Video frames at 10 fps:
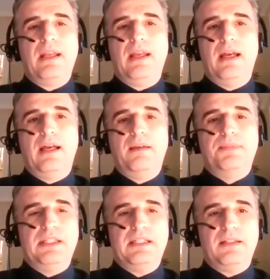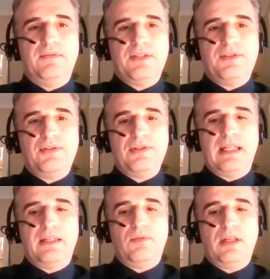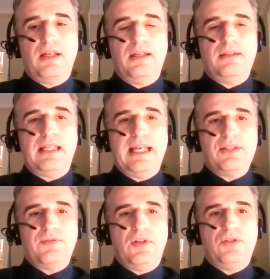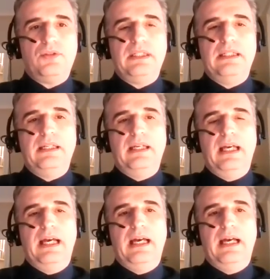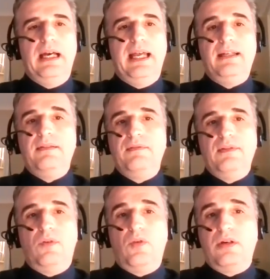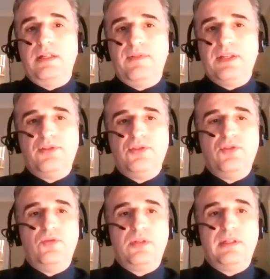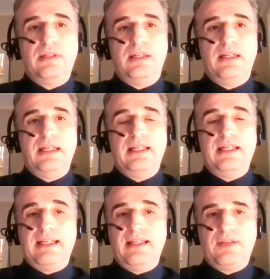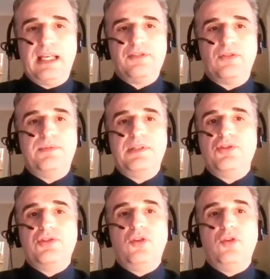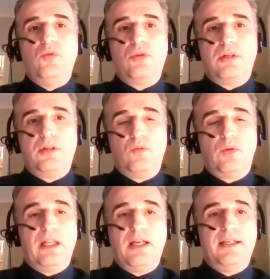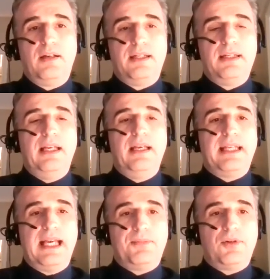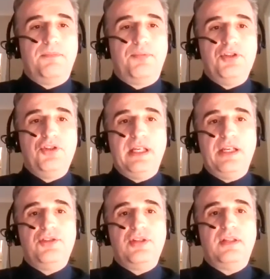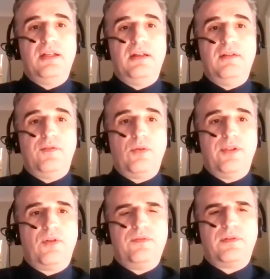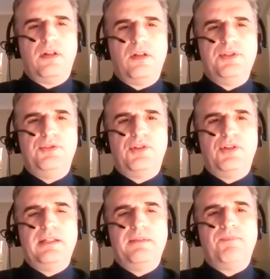Particularly investors that rely on cash flow, or investors who were in a negative cash flow position who were relying on capital appreciation for their overall return.